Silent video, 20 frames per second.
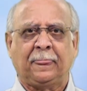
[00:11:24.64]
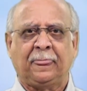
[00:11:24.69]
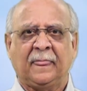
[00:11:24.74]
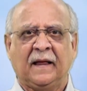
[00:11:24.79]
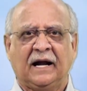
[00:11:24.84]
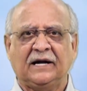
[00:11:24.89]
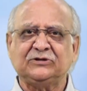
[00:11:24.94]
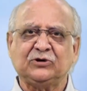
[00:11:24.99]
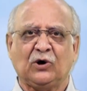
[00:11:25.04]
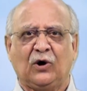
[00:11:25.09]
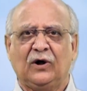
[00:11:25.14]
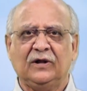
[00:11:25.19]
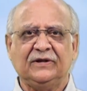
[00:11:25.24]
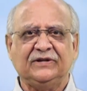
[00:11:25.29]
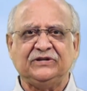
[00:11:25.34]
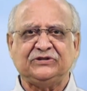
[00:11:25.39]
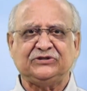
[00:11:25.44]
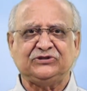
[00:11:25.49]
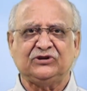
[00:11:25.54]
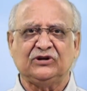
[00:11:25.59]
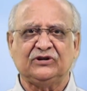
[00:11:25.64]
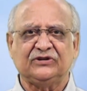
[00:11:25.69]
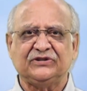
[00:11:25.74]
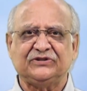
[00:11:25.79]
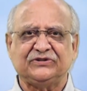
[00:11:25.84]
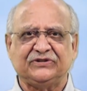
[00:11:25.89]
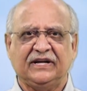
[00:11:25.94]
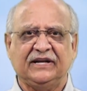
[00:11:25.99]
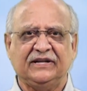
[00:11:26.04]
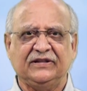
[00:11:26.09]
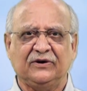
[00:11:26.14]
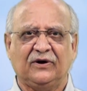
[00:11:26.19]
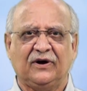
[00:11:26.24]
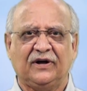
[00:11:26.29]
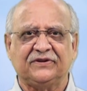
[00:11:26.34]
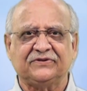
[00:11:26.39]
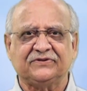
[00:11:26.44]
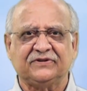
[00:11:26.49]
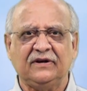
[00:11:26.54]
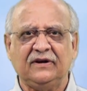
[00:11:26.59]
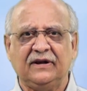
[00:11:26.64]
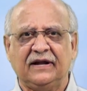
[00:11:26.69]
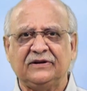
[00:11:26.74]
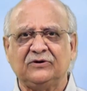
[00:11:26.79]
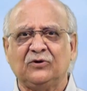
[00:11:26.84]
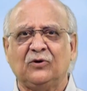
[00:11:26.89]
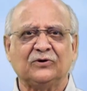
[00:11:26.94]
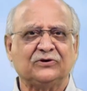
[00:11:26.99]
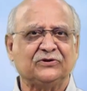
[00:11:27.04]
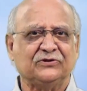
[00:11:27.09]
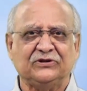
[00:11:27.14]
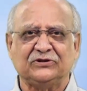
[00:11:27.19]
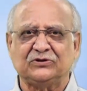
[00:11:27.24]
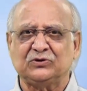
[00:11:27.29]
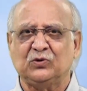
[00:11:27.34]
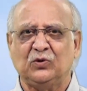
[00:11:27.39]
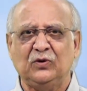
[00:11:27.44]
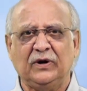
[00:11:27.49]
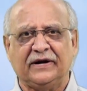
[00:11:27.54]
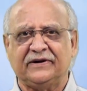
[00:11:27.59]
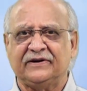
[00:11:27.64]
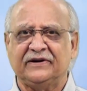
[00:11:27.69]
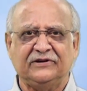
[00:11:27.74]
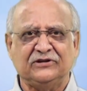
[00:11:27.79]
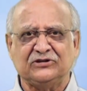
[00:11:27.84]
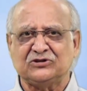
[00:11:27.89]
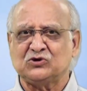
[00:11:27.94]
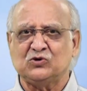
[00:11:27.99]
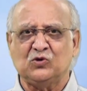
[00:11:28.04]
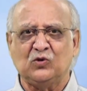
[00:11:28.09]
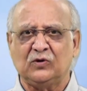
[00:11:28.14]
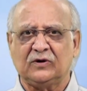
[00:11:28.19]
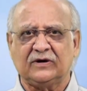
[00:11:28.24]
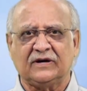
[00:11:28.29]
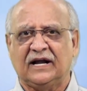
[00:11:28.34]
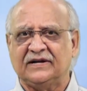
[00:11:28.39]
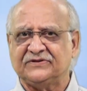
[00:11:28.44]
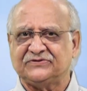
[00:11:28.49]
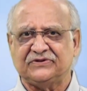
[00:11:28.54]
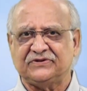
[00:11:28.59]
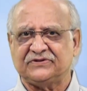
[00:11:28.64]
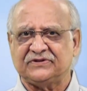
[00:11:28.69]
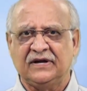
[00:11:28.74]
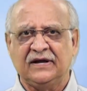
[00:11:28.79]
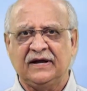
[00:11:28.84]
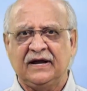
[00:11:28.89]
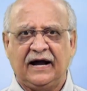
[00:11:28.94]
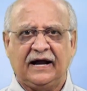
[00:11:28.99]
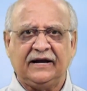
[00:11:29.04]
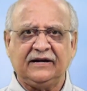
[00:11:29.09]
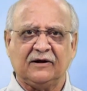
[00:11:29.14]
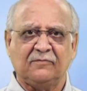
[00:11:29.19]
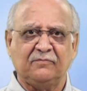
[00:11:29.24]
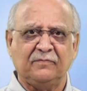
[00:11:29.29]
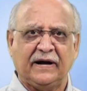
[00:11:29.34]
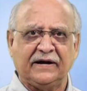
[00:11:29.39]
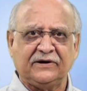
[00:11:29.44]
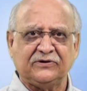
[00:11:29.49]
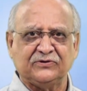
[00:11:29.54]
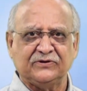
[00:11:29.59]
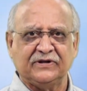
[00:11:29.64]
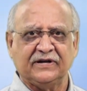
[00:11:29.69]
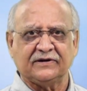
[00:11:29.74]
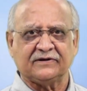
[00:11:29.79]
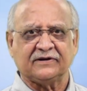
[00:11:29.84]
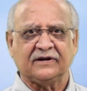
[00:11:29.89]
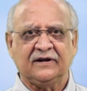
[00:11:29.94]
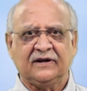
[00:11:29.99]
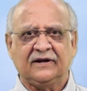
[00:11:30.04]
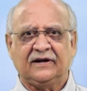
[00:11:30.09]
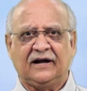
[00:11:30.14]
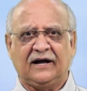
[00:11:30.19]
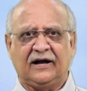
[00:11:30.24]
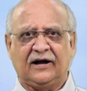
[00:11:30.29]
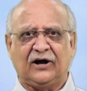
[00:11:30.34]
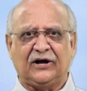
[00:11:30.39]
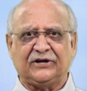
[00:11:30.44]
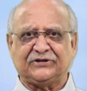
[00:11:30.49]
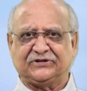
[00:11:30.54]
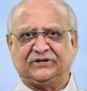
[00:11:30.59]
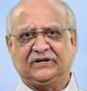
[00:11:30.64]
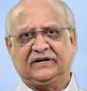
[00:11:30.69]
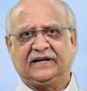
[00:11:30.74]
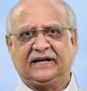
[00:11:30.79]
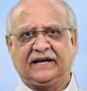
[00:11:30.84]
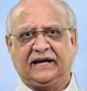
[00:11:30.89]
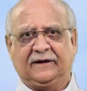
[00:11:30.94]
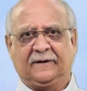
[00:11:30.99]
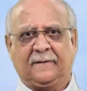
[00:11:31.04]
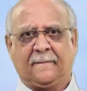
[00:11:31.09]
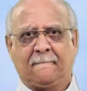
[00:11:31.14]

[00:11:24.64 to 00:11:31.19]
And so all these children stay in the hostel and go to the school, attend the school classes and come back to their hostel again.